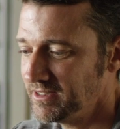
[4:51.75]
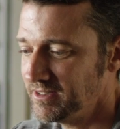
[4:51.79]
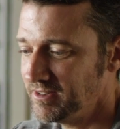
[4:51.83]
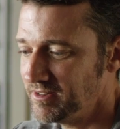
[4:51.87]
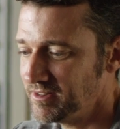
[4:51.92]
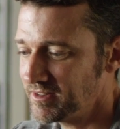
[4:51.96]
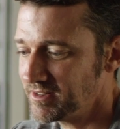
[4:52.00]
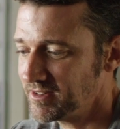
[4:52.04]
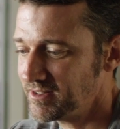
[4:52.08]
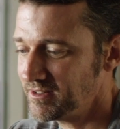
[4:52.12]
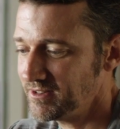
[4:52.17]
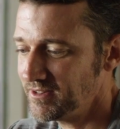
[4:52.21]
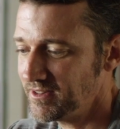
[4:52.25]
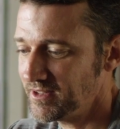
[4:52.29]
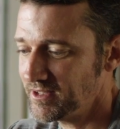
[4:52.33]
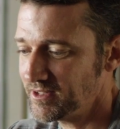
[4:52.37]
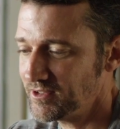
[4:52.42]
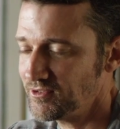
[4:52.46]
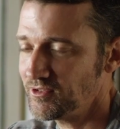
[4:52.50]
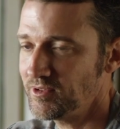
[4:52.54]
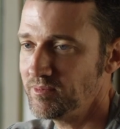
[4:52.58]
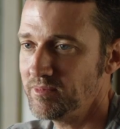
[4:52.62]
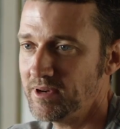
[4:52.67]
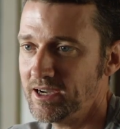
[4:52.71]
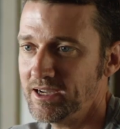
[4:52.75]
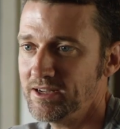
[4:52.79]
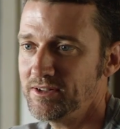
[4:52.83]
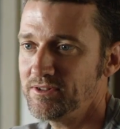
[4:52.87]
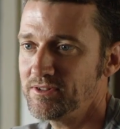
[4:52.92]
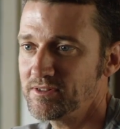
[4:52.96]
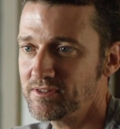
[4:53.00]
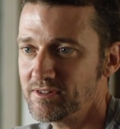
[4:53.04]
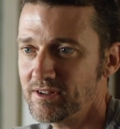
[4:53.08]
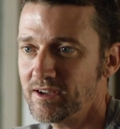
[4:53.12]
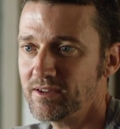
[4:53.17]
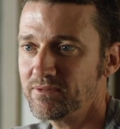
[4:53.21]
is a good thing to remind
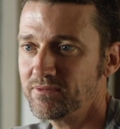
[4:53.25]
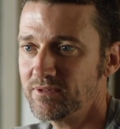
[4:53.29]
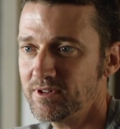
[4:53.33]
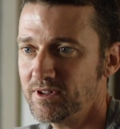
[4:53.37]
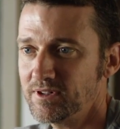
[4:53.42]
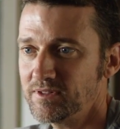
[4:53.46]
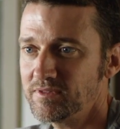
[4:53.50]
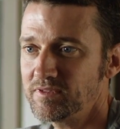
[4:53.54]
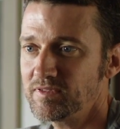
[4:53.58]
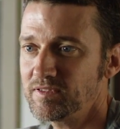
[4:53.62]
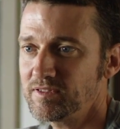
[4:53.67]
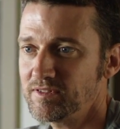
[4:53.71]
yourself of,